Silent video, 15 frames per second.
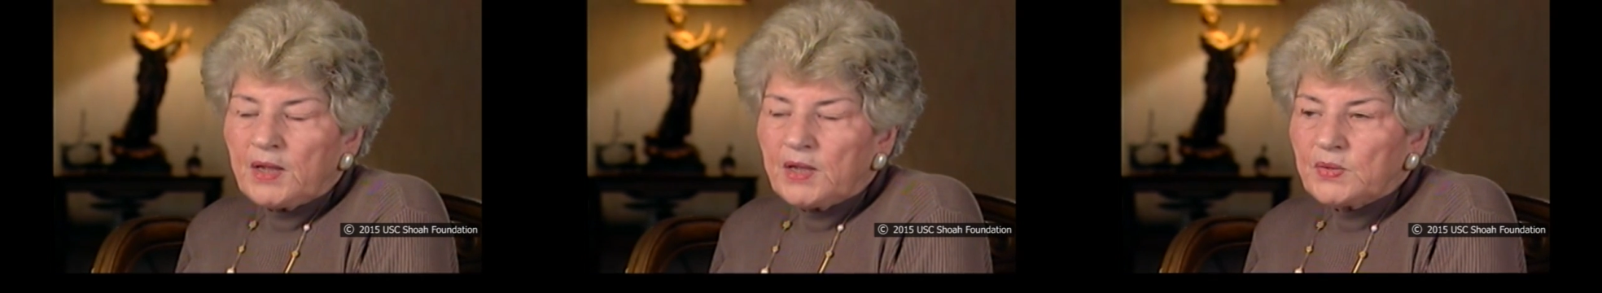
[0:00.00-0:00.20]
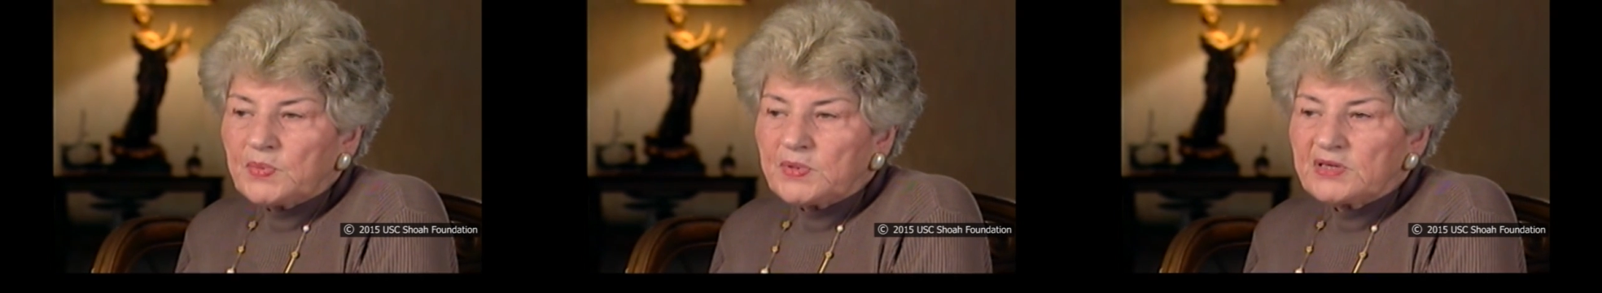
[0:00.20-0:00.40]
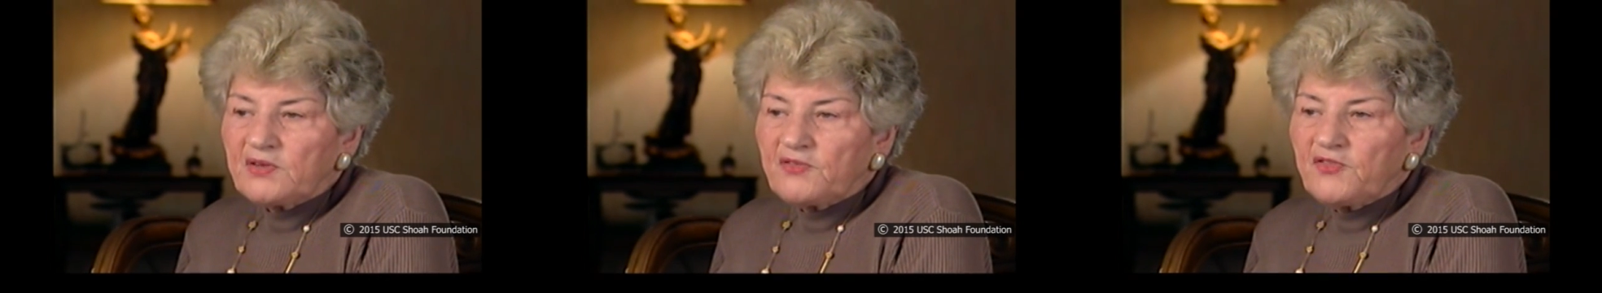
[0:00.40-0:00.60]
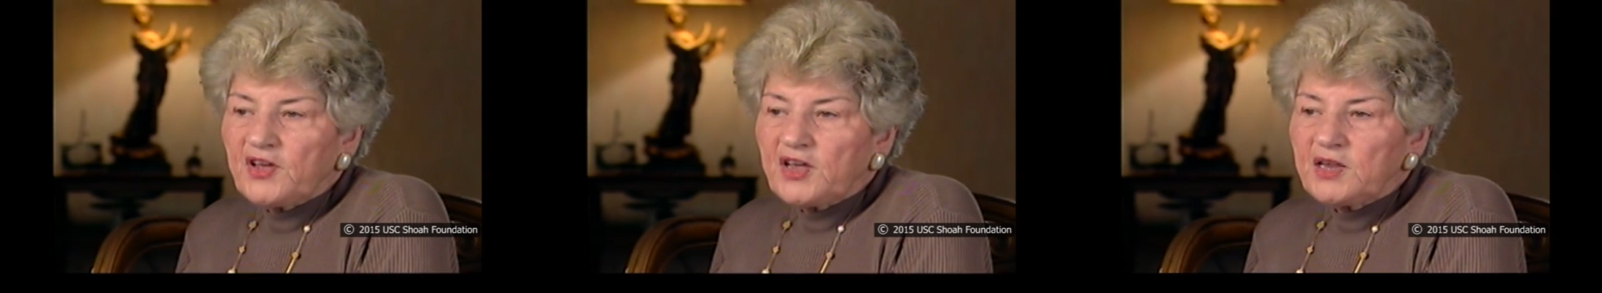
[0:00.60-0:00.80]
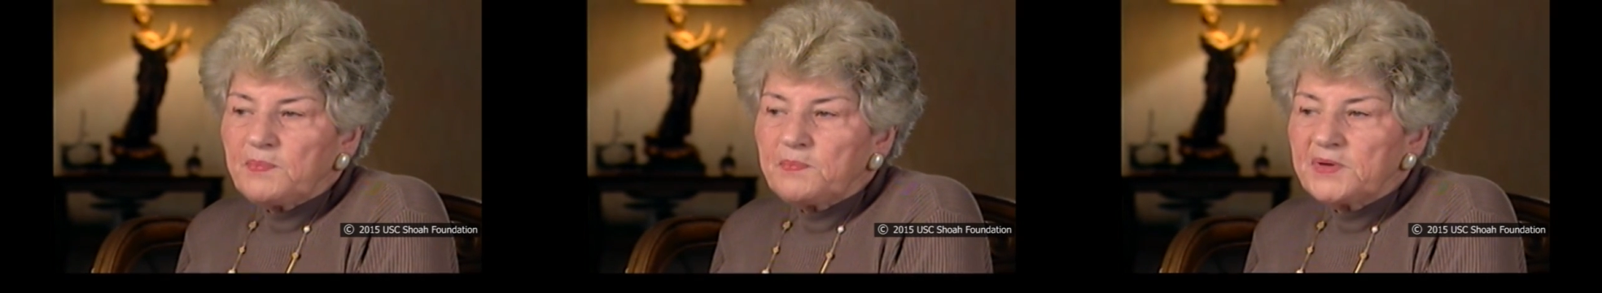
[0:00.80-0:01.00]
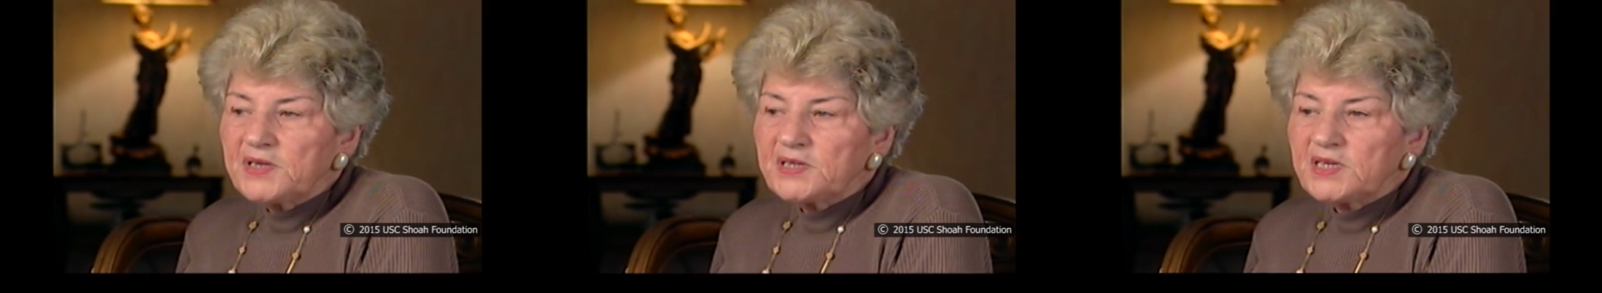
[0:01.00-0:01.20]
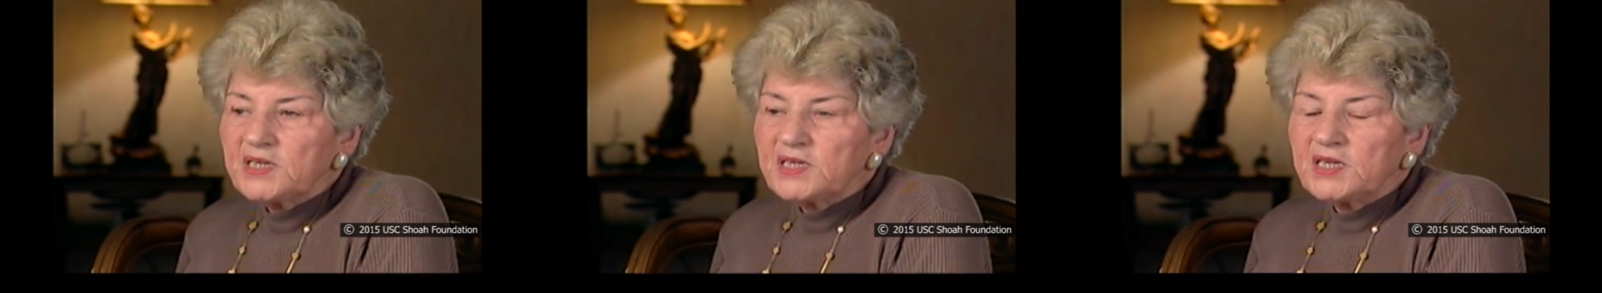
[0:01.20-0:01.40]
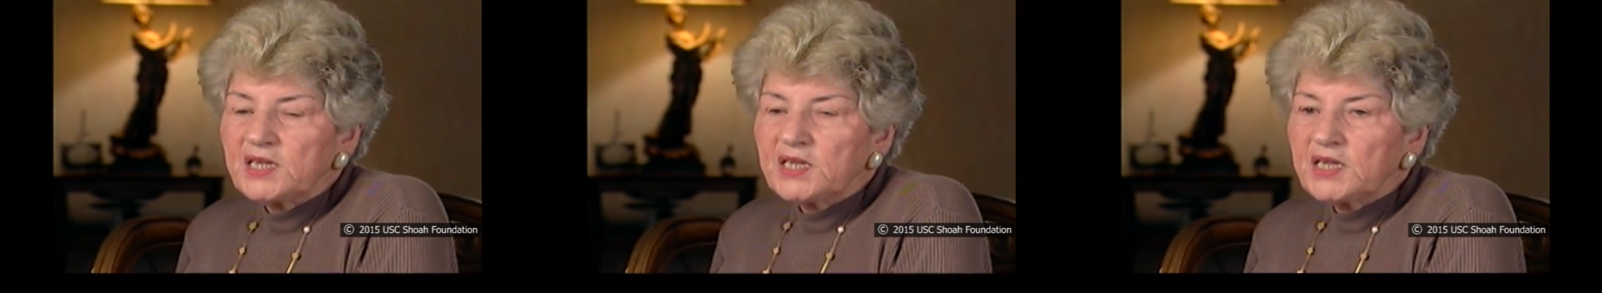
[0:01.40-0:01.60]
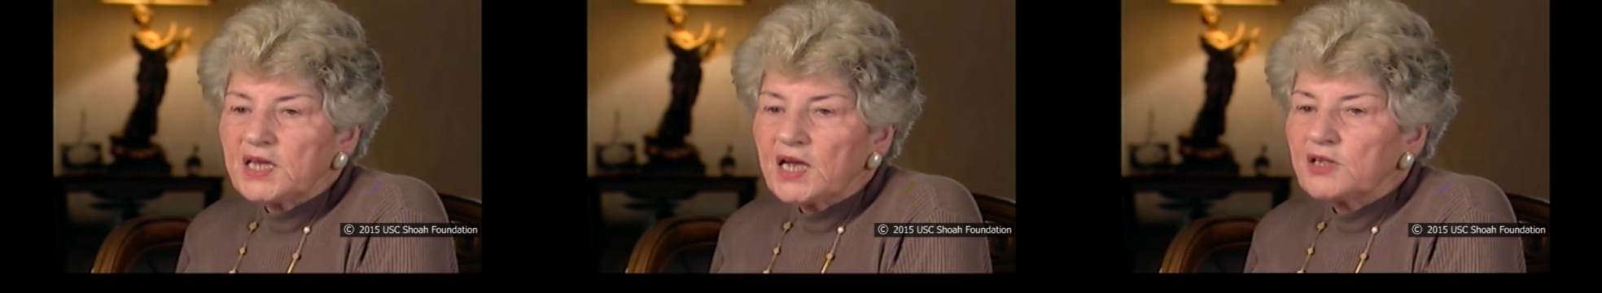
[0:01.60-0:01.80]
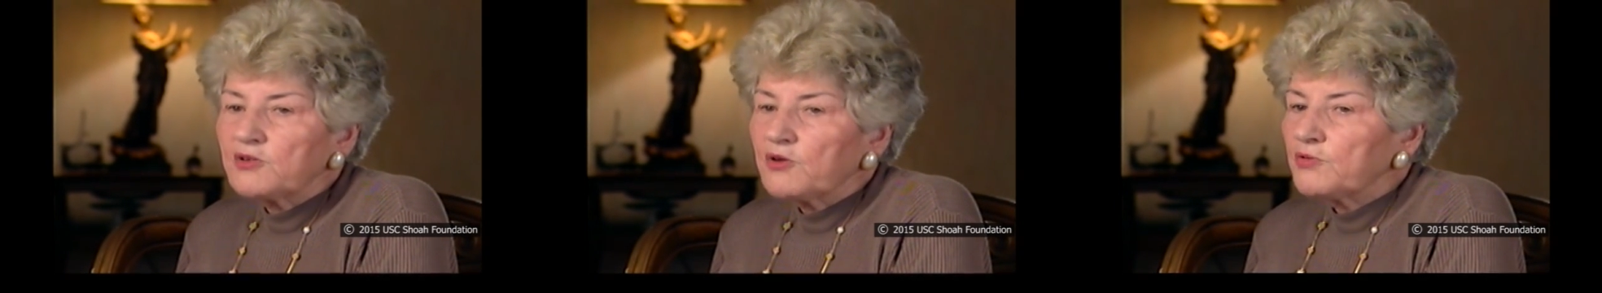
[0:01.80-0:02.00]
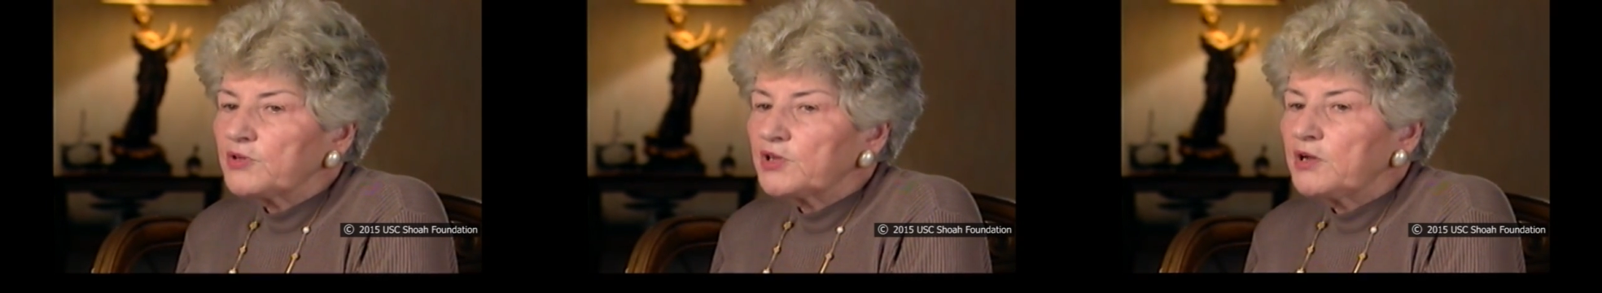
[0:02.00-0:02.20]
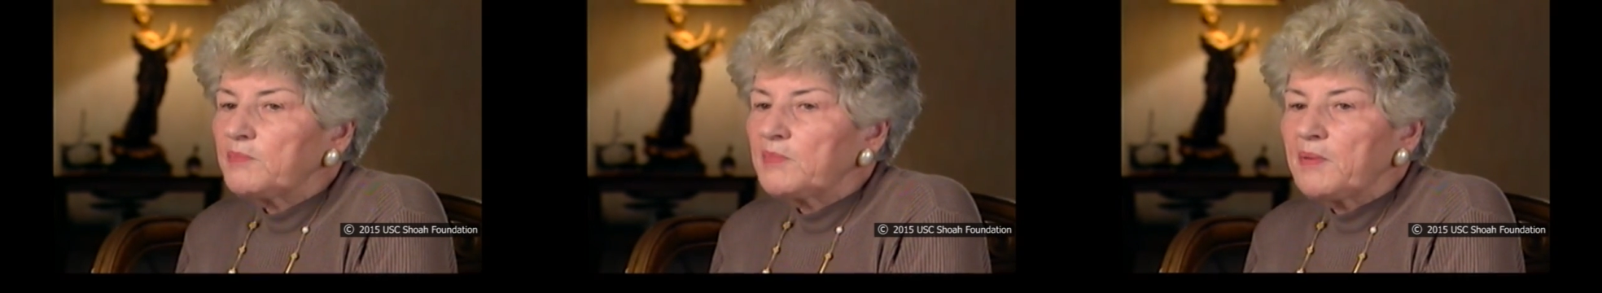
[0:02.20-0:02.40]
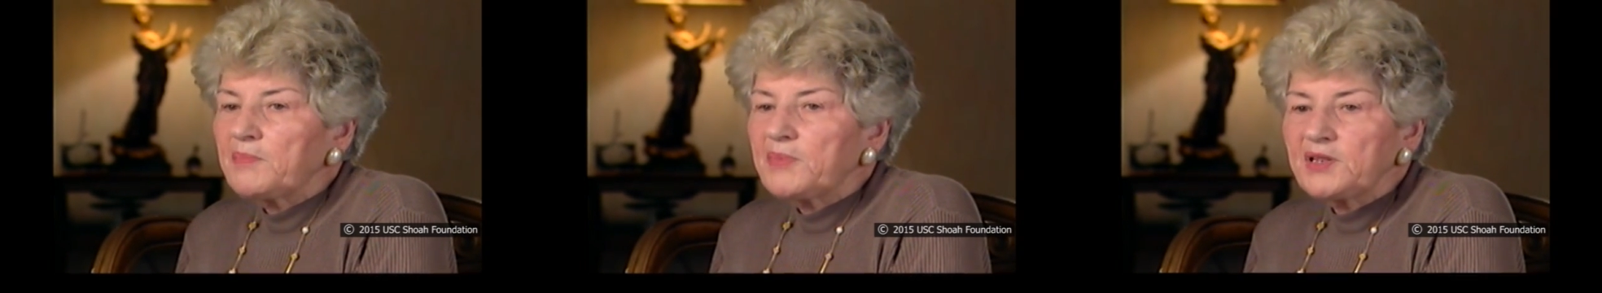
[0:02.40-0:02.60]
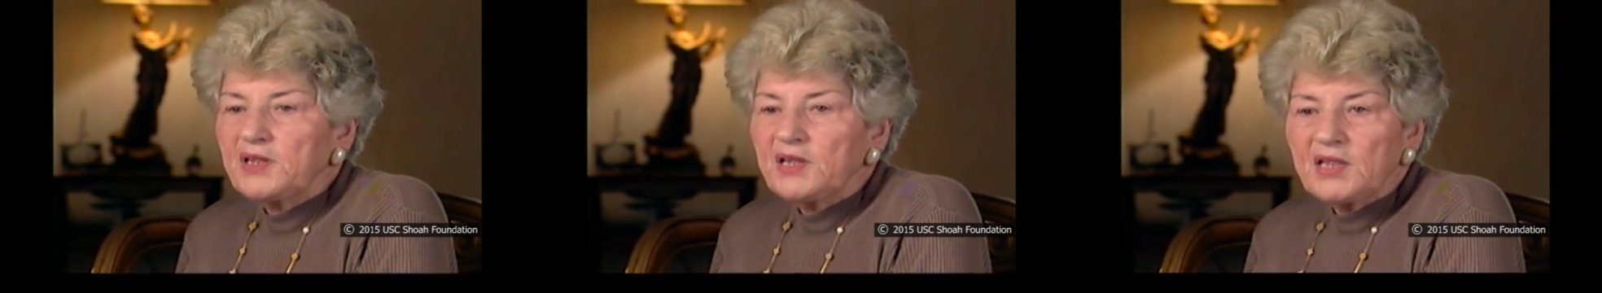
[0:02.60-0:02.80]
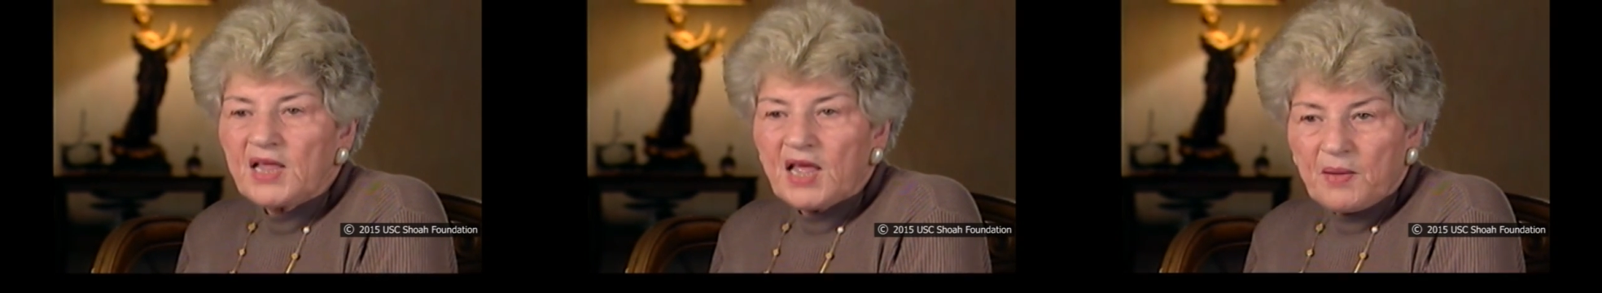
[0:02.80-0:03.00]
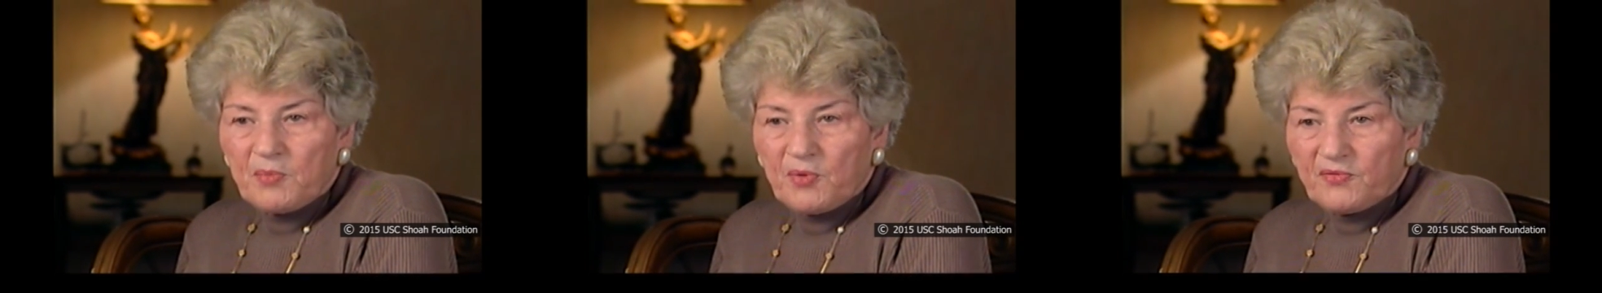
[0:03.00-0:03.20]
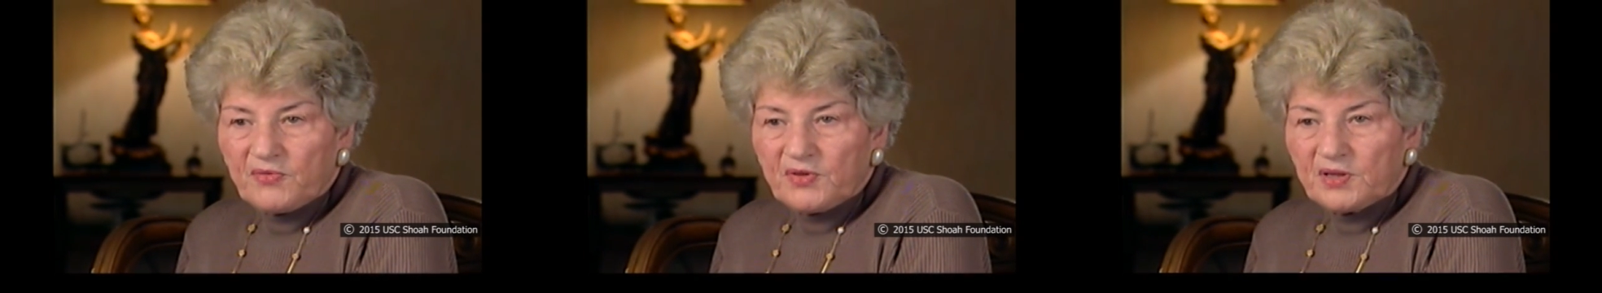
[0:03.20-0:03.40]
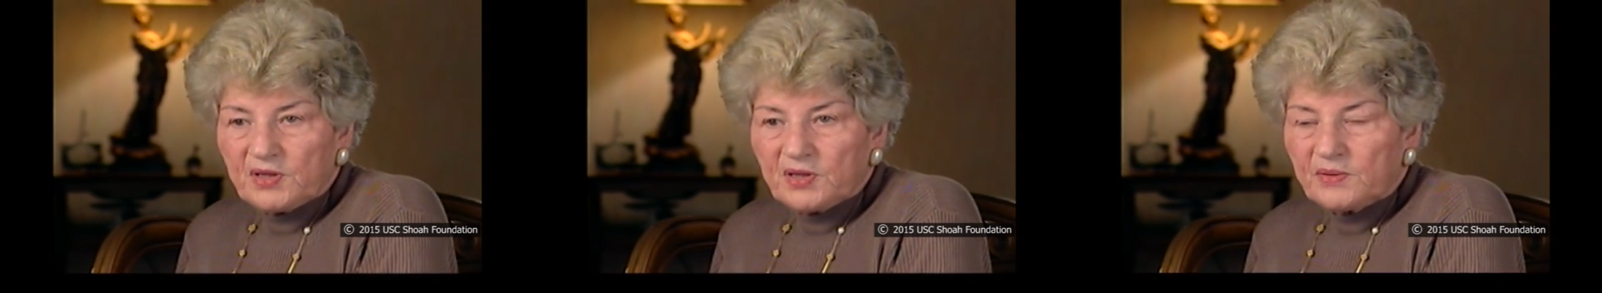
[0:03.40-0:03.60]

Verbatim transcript: It was a very busy city. I don't remember the name of it.